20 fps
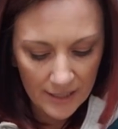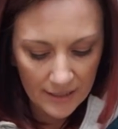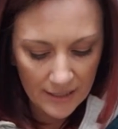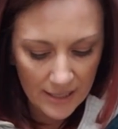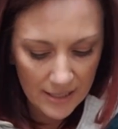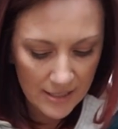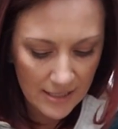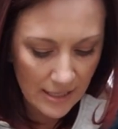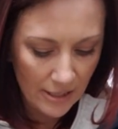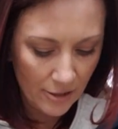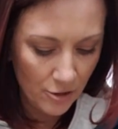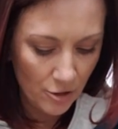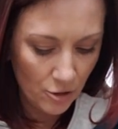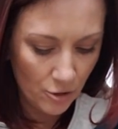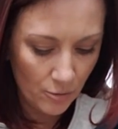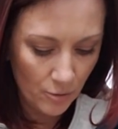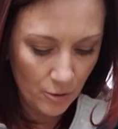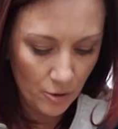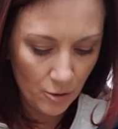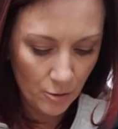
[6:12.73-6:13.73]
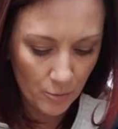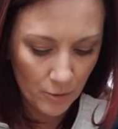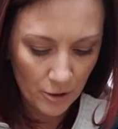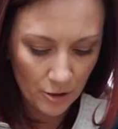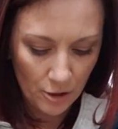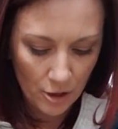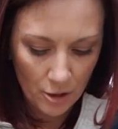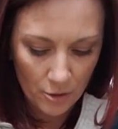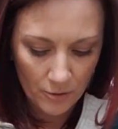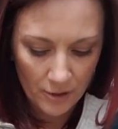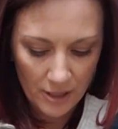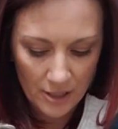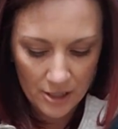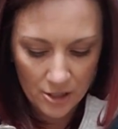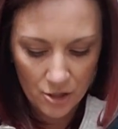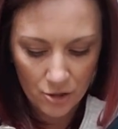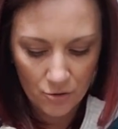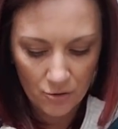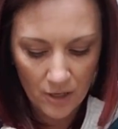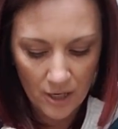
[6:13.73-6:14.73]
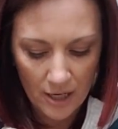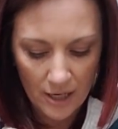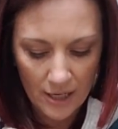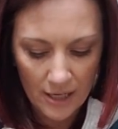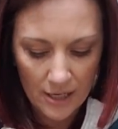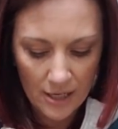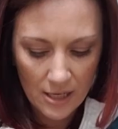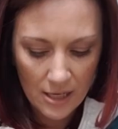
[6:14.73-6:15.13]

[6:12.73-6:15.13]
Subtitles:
That's how you will know that it's dry